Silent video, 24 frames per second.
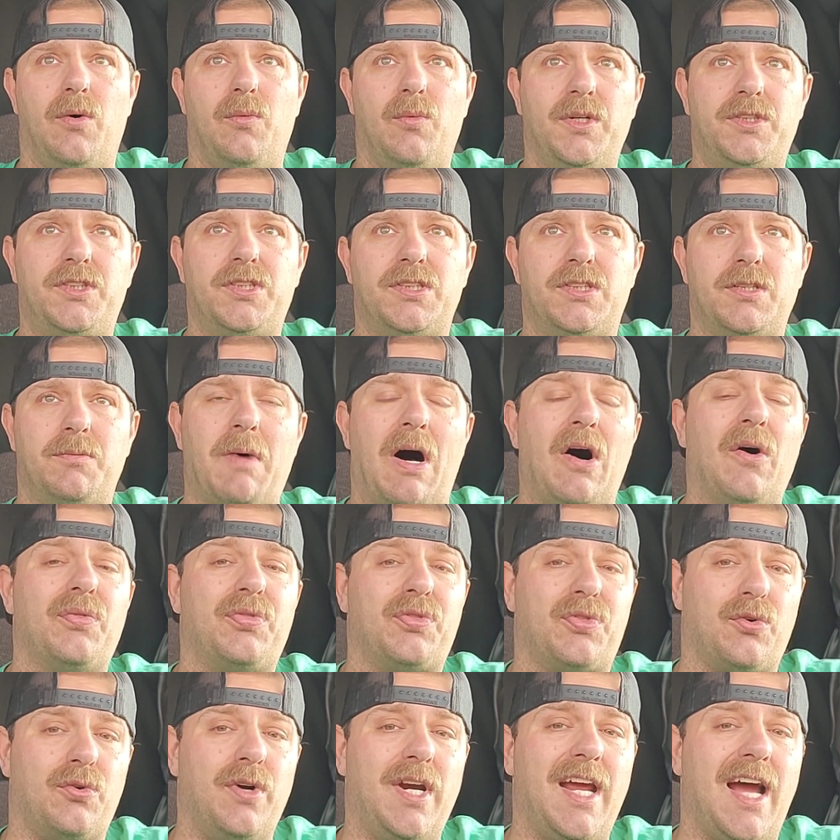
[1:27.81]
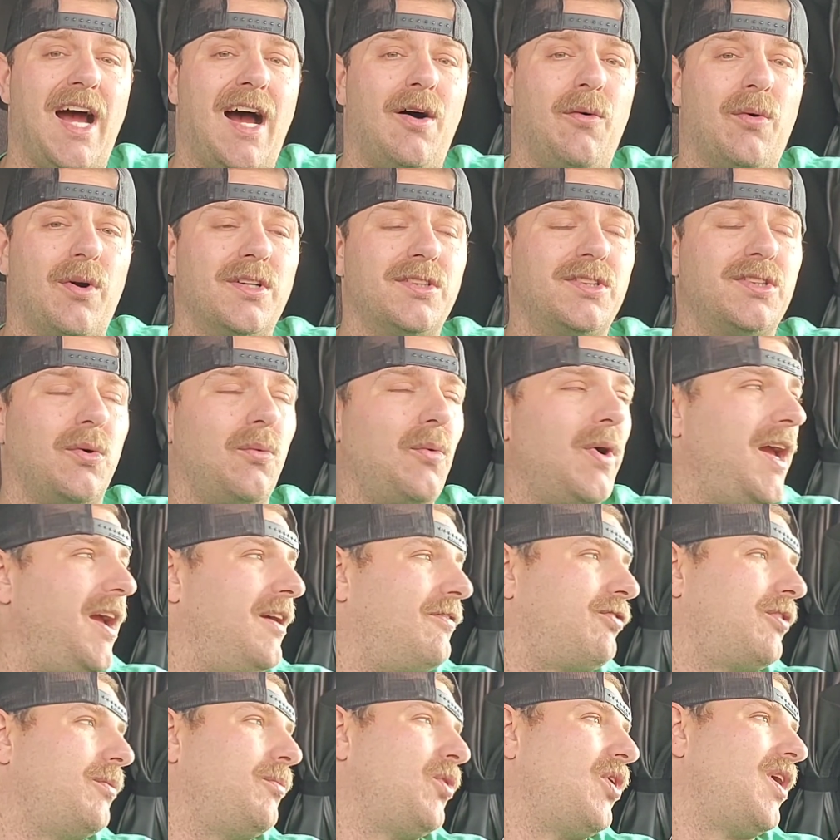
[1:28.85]
which is about three hours away
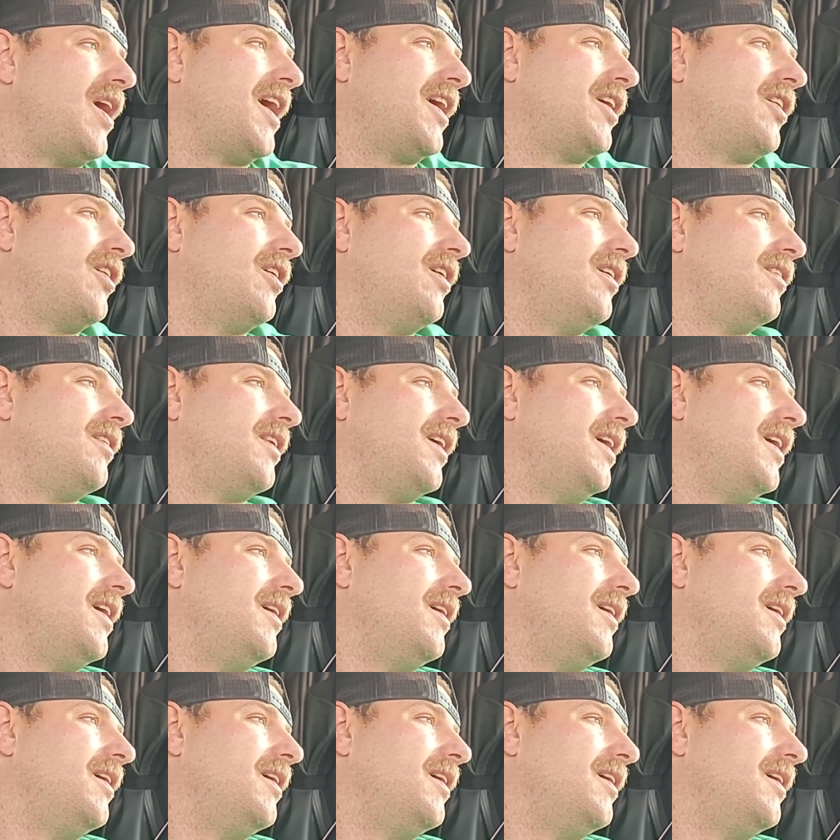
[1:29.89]
from where I currently